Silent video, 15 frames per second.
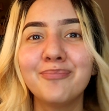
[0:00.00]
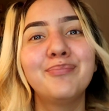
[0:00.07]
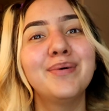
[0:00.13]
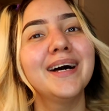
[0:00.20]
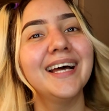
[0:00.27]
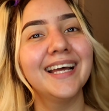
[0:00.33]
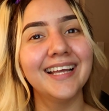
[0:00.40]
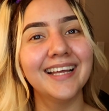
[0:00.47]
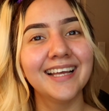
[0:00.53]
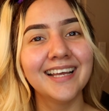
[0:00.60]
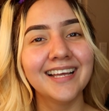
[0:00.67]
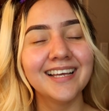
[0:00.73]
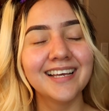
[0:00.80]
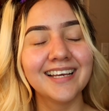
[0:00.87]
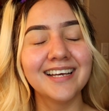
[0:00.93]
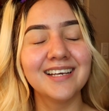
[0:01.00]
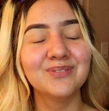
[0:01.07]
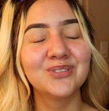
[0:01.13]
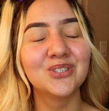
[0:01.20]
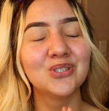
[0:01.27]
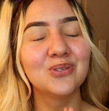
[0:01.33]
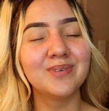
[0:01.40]
But I'm
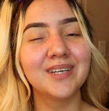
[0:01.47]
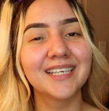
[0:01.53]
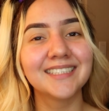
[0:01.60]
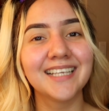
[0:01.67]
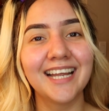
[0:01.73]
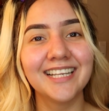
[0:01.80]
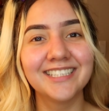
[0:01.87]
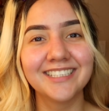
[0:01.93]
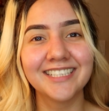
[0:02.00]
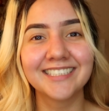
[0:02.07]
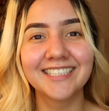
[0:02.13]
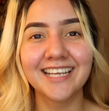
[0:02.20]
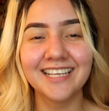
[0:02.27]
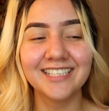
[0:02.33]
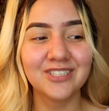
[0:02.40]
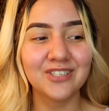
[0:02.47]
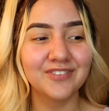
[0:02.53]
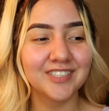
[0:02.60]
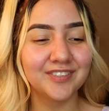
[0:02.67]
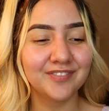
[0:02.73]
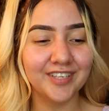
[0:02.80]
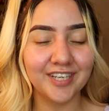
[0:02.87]
super excited to just get into
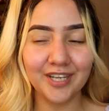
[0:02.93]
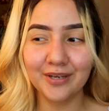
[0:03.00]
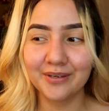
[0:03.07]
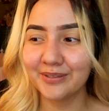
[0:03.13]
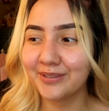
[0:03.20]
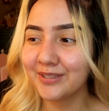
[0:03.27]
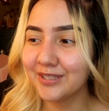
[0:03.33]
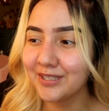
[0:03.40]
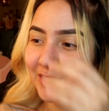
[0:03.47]
this video.